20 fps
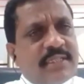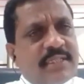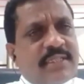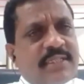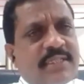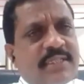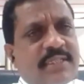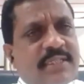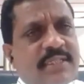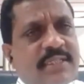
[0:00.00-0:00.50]

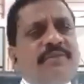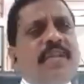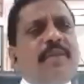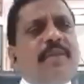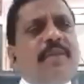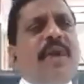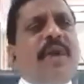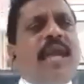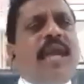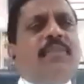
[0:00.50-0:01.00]
And this is
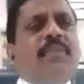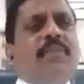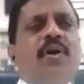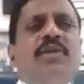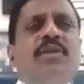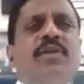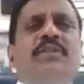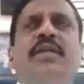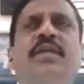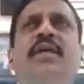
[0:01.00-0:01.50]
very bad,
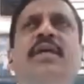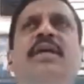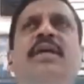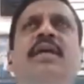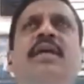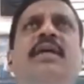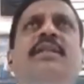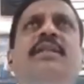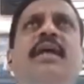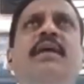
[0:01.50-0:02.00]
because
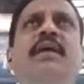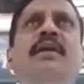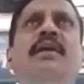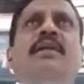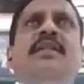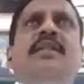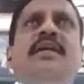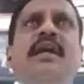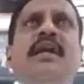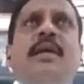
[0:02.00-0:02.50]

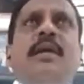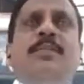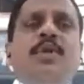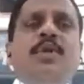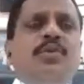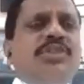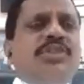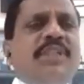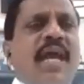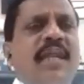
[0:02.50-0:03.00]
the
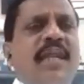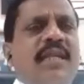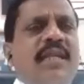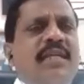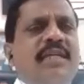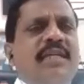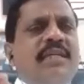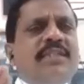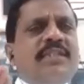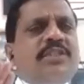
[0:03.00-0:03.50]
abused
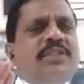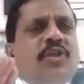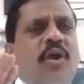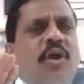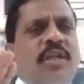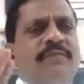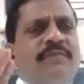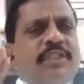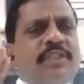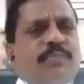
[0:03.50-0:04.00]
child is
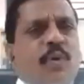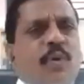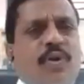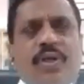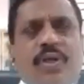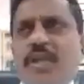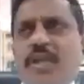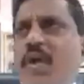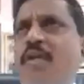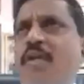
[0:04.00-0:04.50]
not even
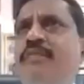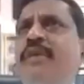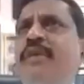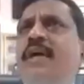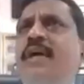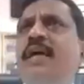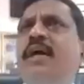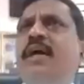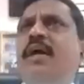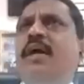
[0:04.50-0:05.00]
spoken of.
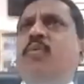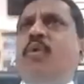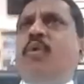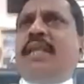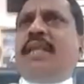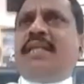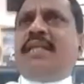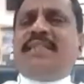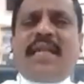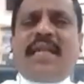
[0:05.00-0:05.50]

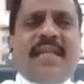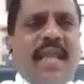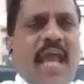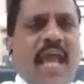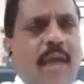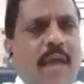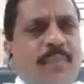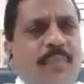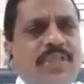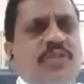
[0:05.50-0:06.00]
What exactly
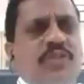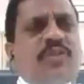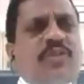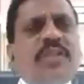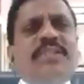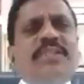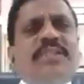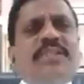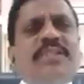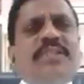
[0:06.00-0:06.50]
happens to
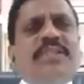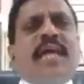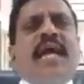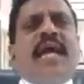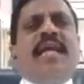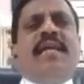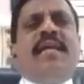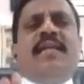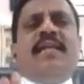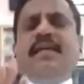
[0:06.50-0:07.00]
the
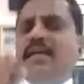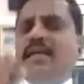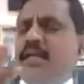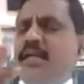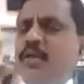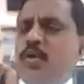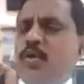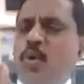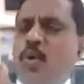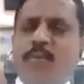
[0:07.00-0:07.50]
child,
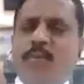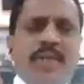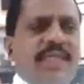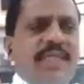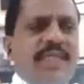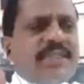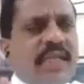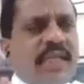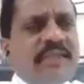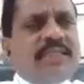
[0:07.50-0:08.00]

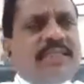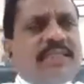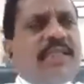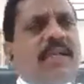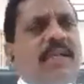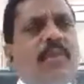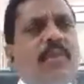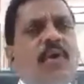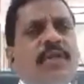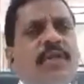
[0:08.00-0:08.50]
nobody is
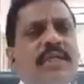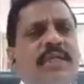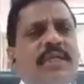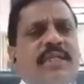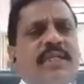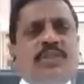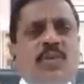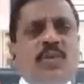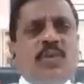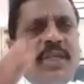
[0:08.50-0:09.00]
concerned about it.
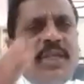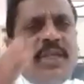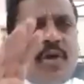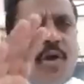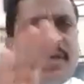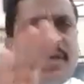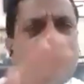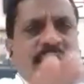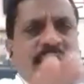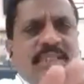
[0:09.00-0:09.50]
It's only
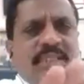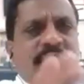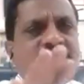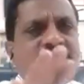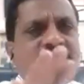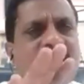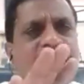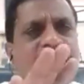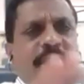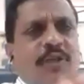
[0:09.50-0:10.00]

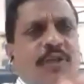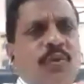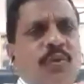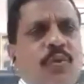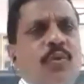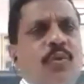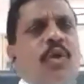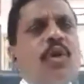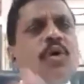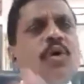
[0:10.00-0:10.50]
organizations like you
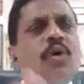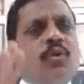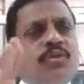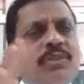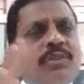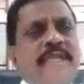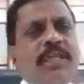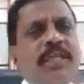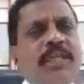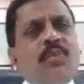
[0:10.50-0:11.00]
who
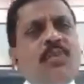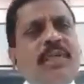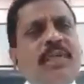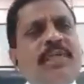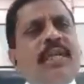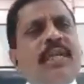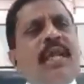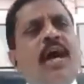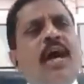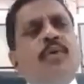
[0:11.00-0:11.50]
see to
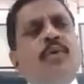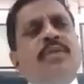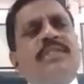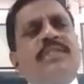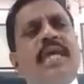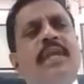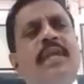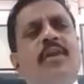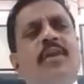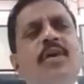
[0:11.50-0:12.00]
it that how the
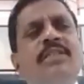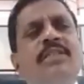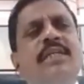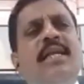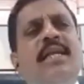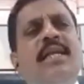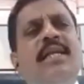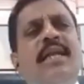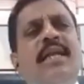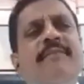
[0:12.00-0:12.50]

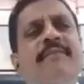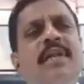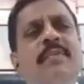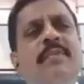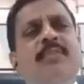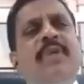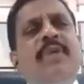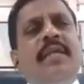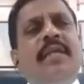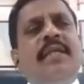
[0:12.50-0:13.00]
psychological
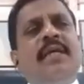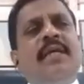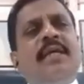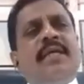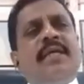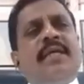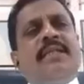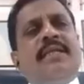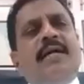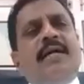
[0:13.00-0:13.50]
development,
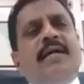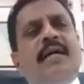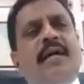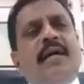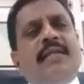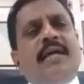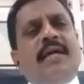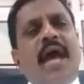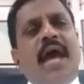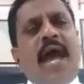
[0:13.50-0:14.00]

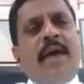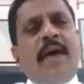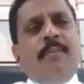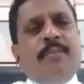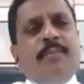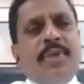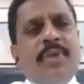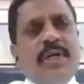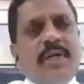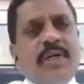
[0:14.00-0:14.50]

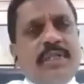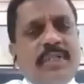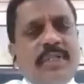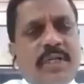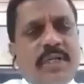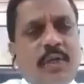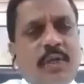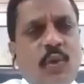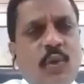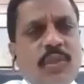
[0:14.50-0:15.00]

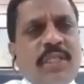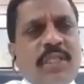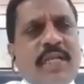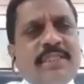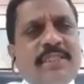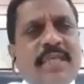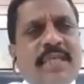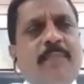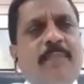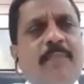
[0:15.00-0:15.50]
the growth that
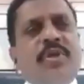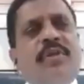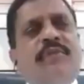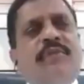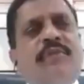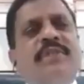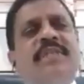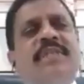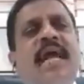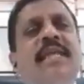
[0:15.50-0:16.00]
is hampered
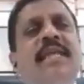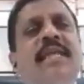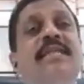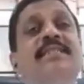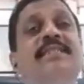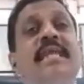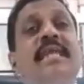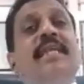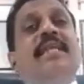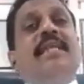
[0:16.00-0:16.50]
of the child
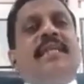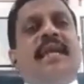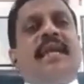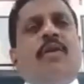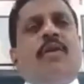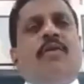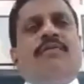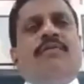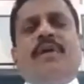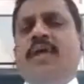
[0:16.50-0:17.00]
is taken
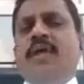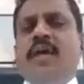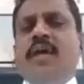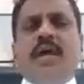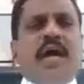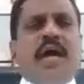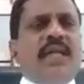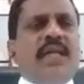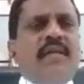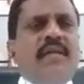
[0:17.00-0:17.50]
care of.
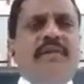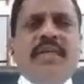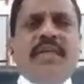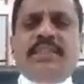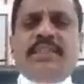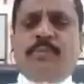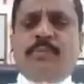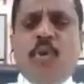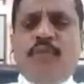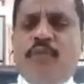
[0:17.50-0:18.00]

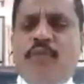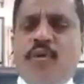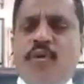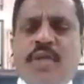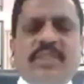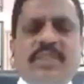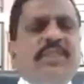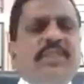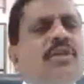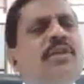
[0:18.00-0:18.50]
Otherwise, more
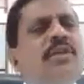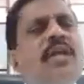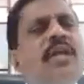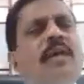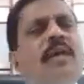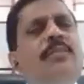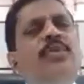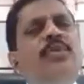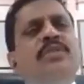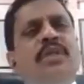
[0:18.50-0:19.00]
focus is the
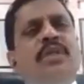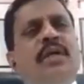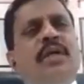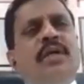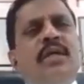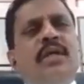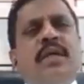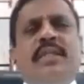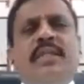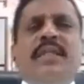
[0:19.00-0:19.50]
abuser.
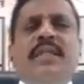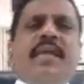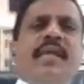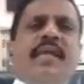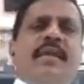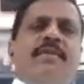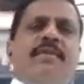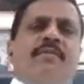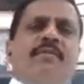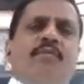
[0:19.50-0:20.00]

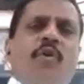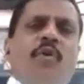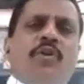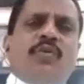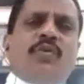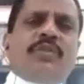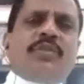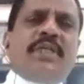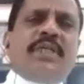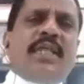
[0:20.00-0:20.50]
They want to
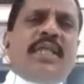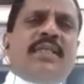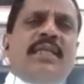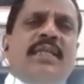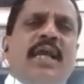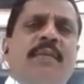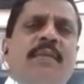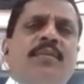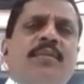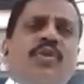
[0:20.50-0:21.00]
see that
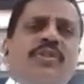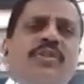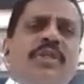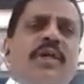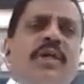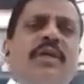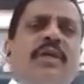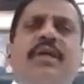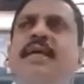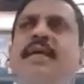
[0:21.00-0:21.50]
the
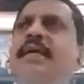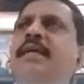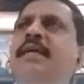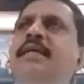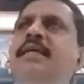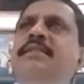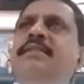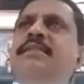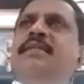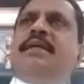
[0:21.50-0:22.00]
abuser
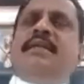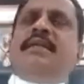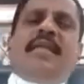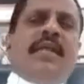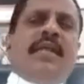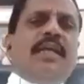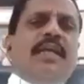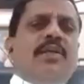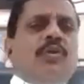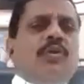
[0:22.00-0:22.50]
is
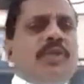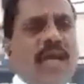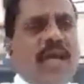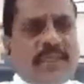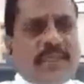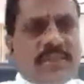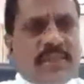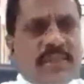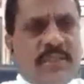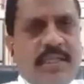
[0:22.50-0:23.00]
taken to
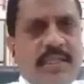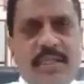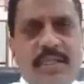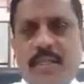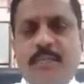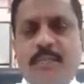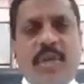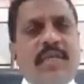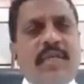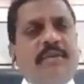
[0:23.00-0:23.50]
task.
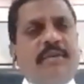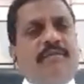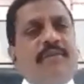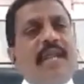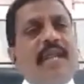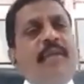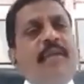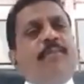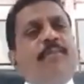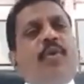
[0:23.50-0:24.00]
But
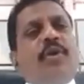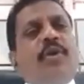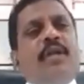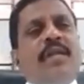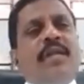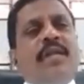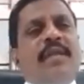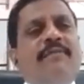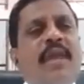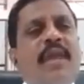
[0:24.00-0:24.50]
very
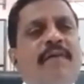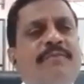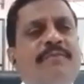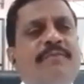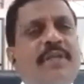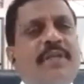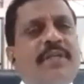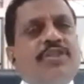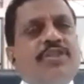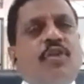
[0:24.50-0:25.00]
importantly, we have
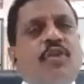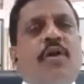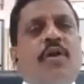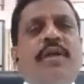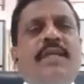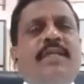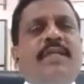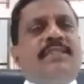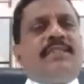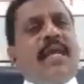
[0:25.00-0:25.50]

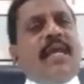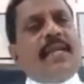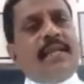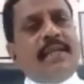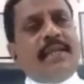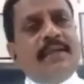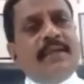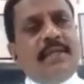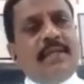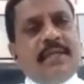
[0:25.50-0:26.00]
destroyed a child.
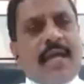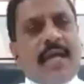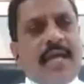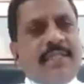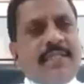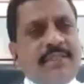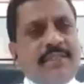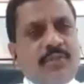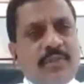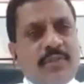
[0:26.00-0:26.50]
I
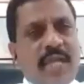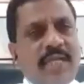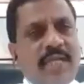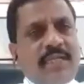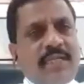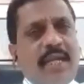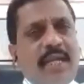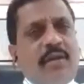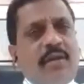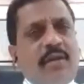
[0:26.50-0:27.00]
think so
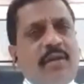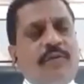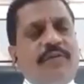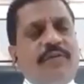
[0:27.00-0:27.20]
that kind of